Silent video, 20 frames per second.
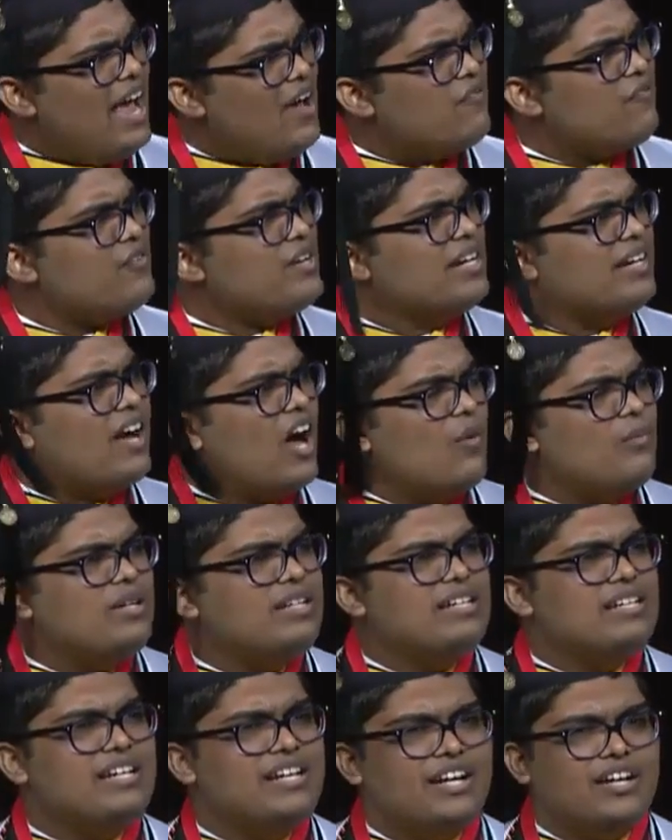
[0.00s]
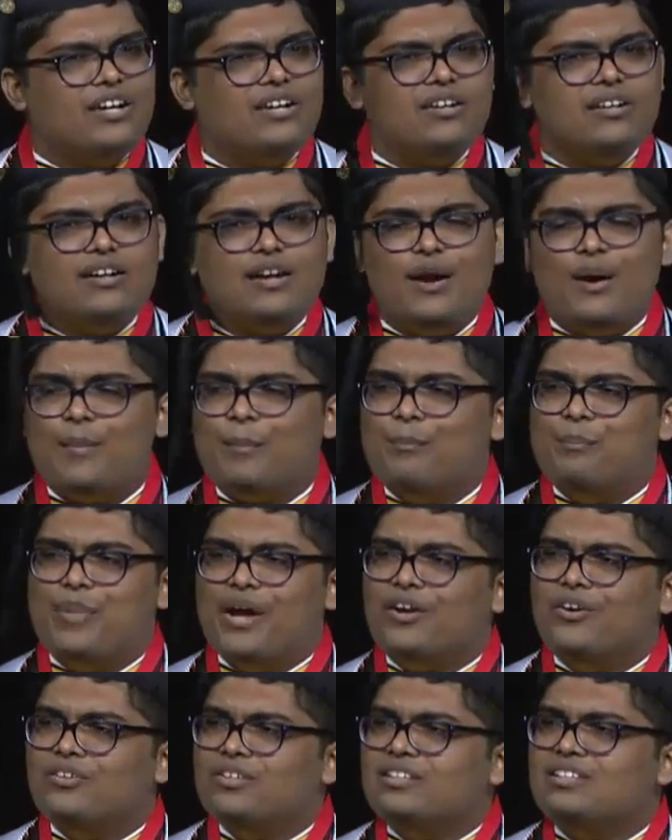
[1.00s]
every coming year
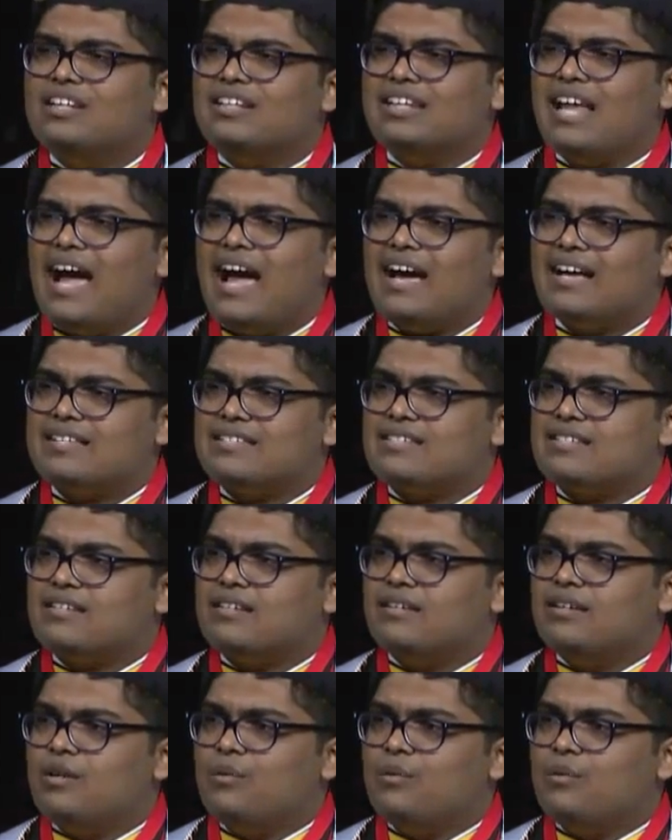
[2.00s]
better than the last